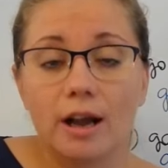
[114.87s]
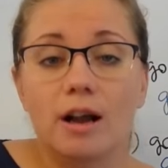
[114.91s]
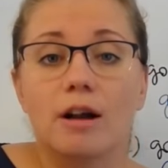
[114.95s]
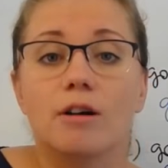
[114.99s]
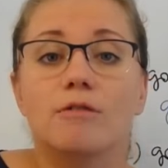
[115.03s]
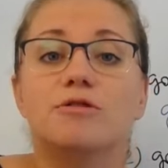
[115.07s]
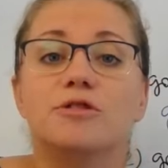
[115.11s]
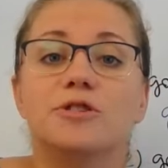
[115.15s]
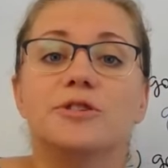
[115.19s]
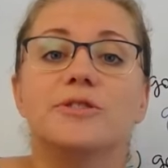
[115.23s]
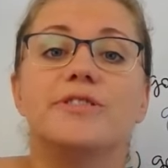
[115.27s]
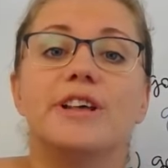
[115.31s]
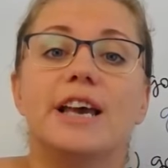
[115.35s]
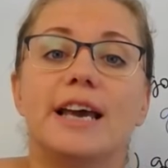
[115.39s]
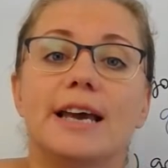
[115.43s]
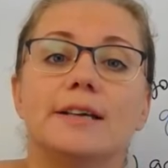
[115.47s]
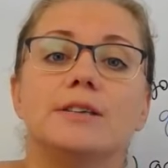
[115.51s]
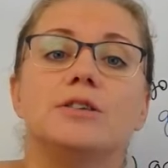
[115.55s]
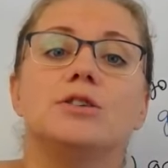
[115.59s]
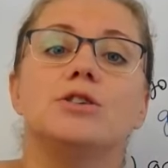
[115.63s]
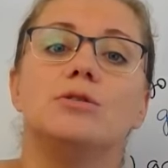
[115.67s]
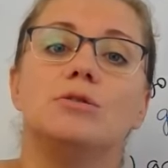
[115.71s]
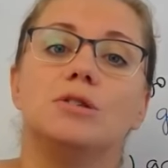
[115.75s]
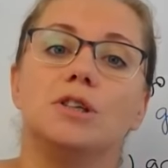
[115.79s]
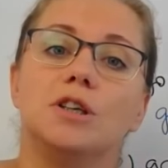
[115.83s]
For
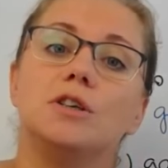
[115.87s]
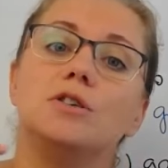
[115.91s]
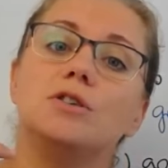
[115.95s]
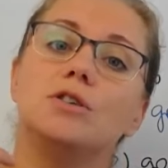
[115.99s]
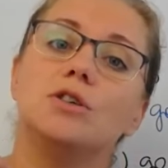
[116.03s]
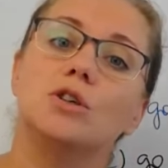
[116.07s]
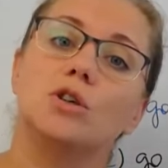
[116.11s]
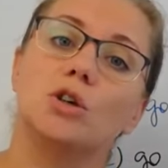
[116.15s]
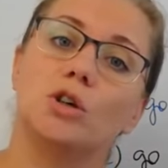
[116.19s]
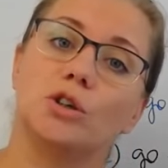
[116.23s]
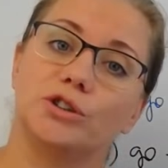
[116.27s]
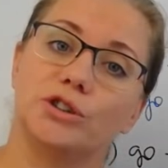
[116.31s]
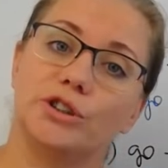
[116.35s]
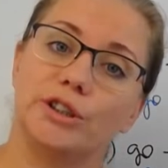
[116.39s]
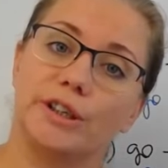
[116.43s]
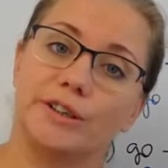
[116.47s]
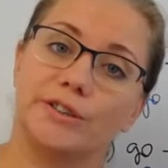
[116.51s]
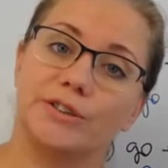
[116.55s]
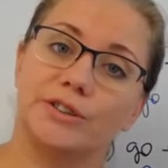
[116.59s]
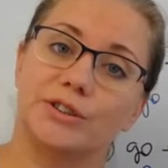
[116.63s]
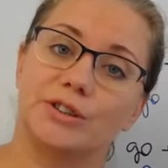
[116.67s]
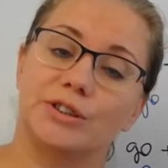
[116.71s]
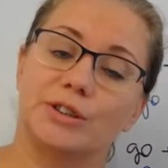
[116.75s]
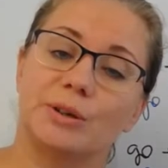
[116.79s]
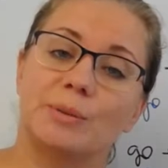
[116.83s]
that you need the
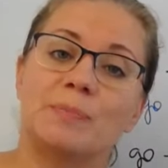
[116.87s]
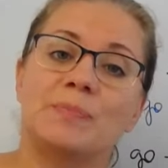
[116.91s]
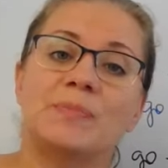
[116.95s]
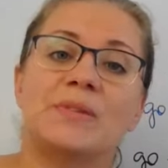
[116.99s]
context.